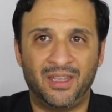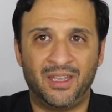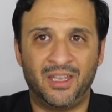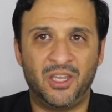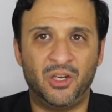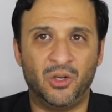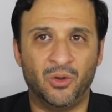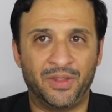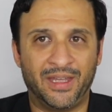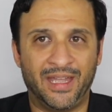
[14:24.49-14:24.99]

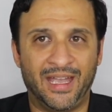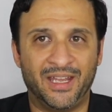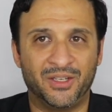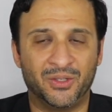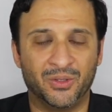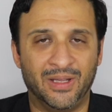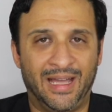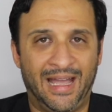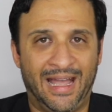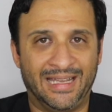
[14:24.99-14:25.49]
You know the
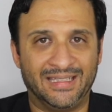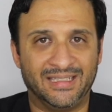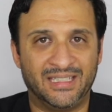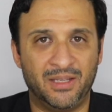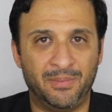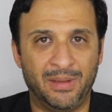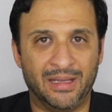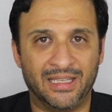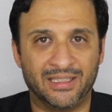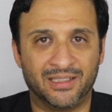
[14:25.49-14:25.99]
handle, at
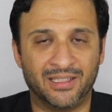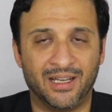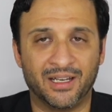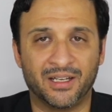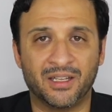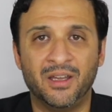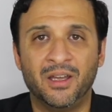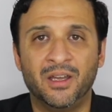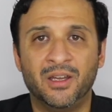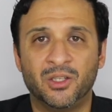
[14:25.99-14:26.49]
Team Melli Talk.